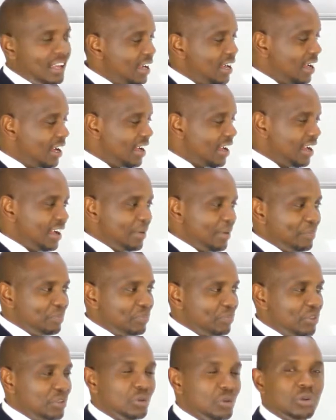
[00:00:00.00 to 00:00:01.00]

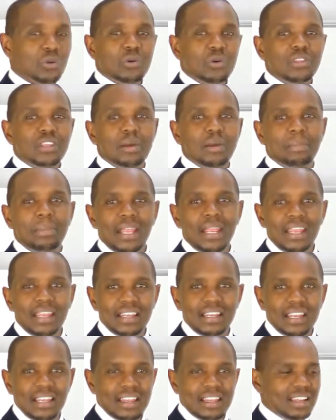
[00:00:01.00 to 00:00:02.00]
Their
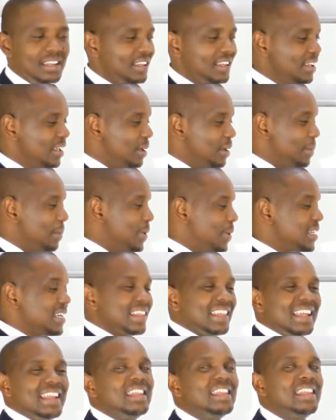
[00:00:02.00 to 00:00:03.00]
payday better
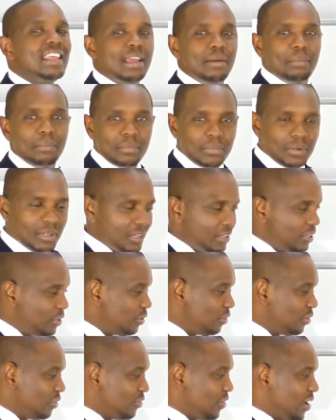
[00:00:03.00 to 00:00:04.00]
than them.
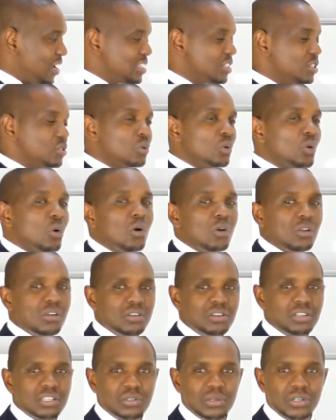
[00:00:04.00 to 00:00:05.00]
You're the first to call
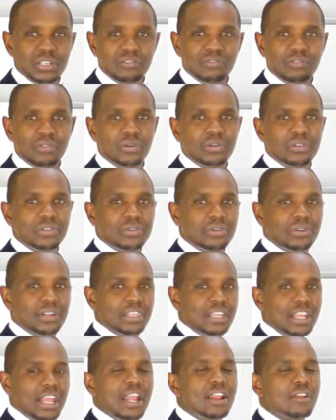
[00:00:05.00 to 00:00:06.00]
on the 24th or at
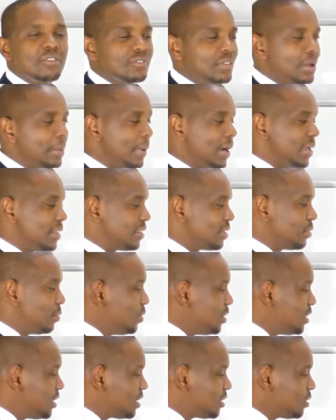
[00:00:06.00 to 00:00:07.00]
the end of the month,
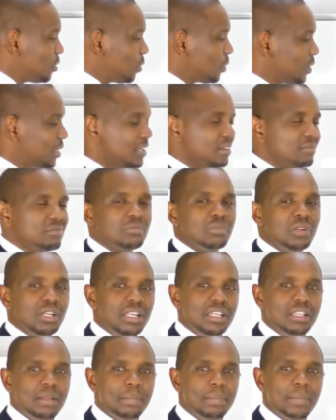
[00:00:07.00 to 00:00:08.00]
which is not
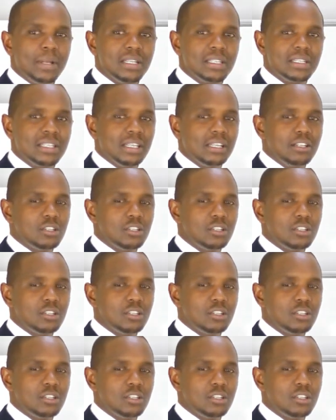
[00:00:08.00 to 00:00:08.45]
really the best thing.